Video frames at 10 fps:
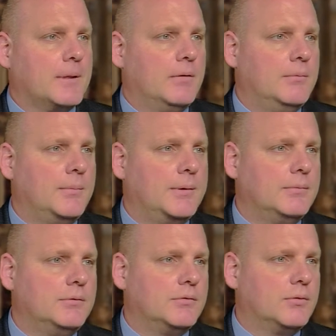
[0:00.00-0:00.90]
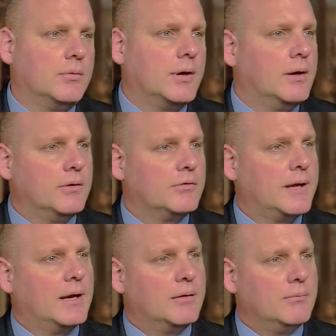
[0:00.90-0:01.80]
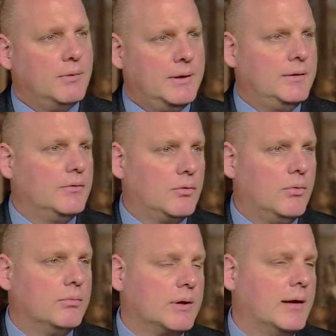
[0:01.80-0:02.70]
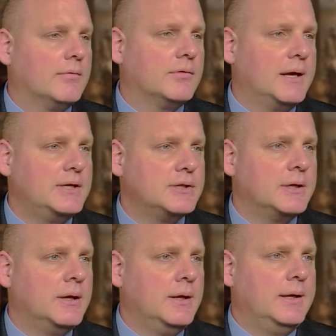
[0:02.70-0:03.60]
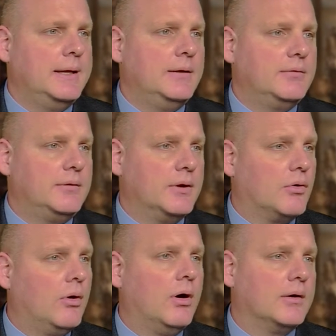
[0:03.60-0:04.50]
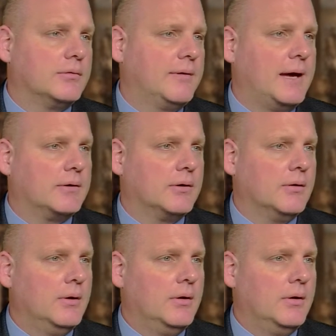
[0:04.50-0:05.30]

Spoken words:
maybe just don't understand in this whole conversation is the cost factor.